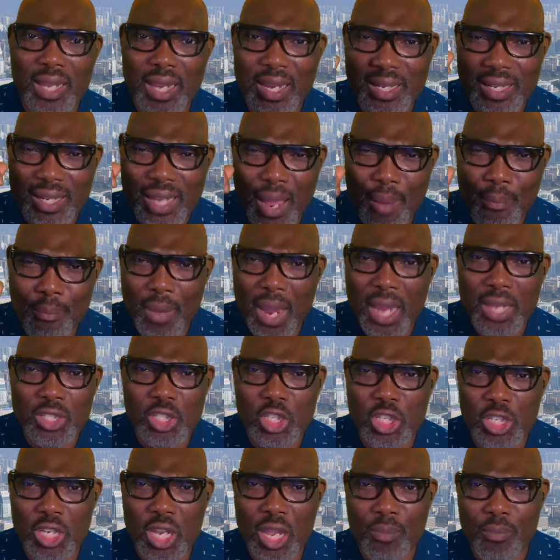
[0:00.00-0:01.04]
in the
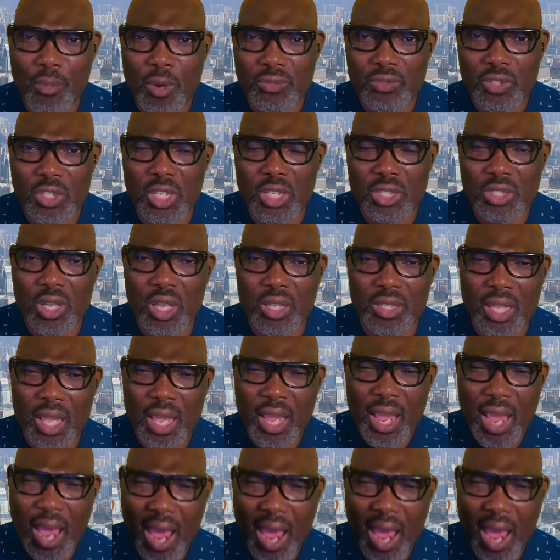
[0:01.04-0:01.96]
mighty name of Jesus.